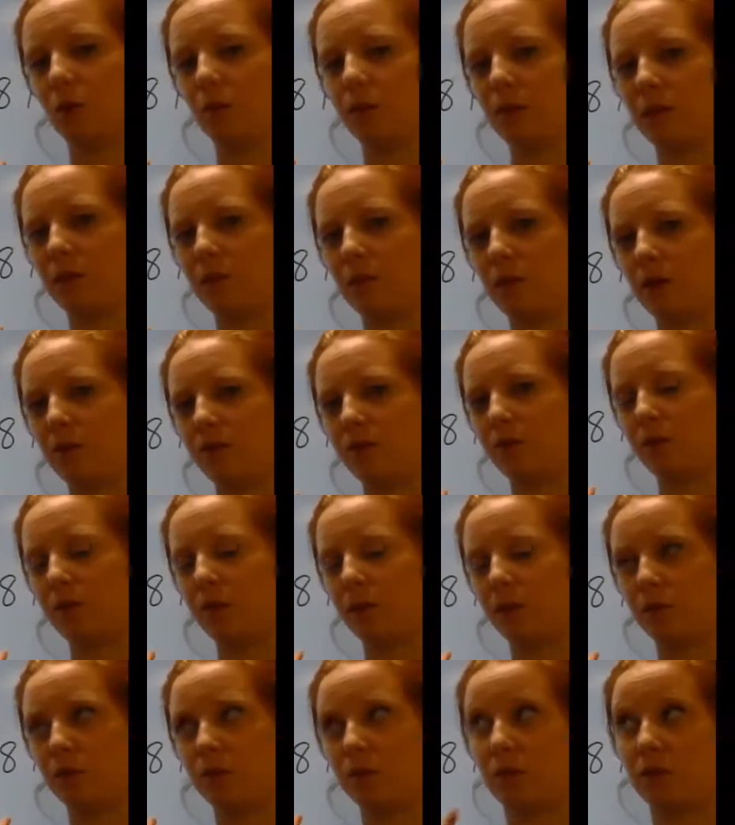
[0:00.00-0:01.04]
people off the
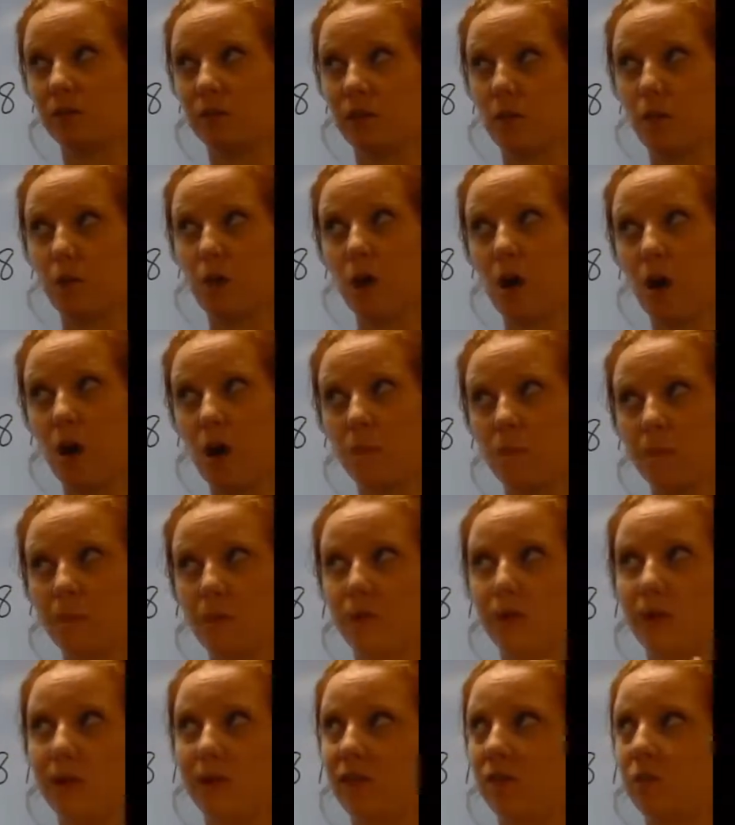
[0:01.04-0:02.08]
most because they want to hop their
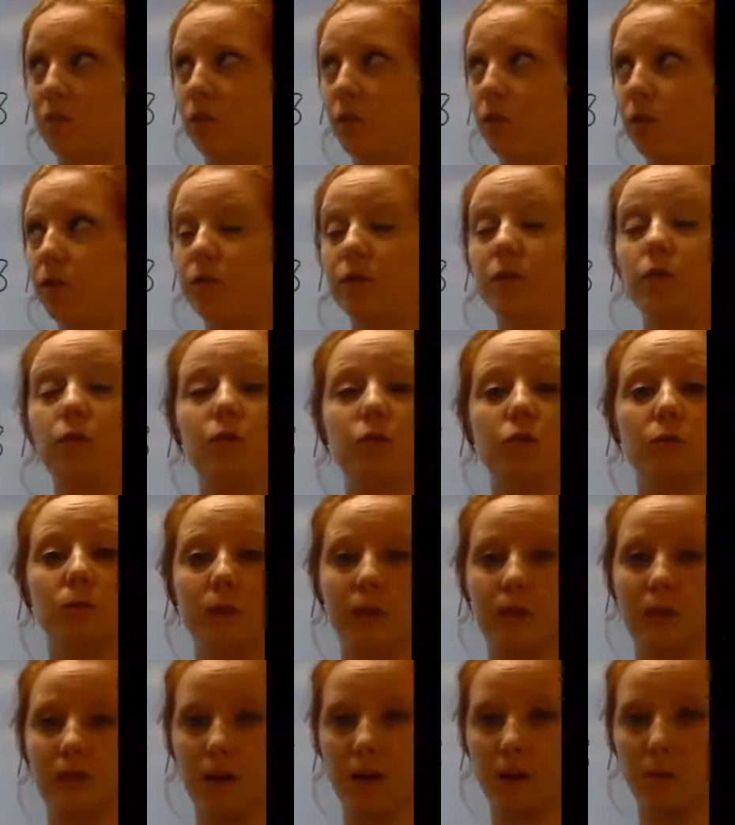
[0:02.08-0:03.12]
decimal a few too
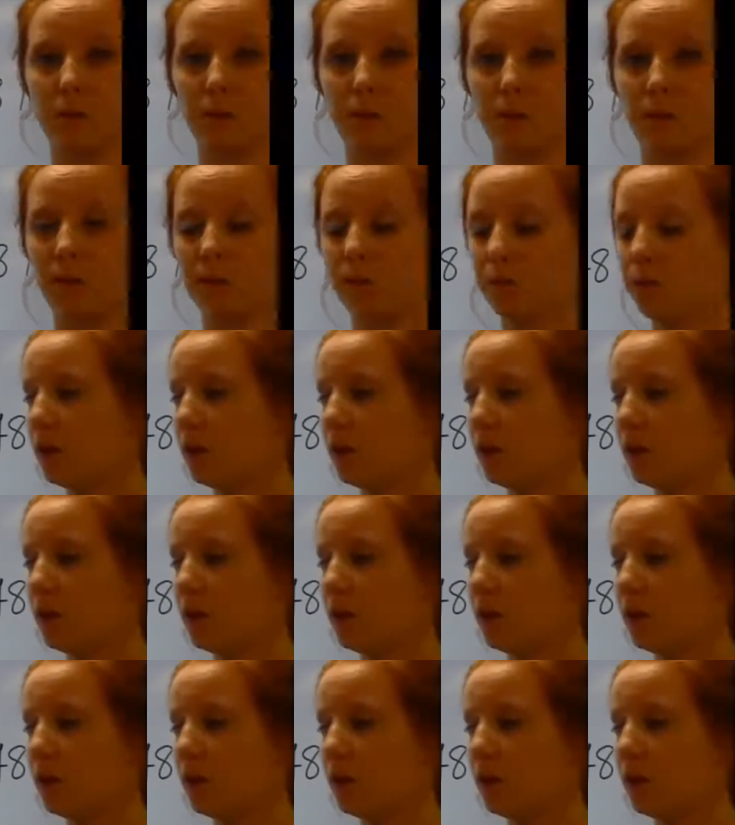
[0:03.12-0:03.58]
many times.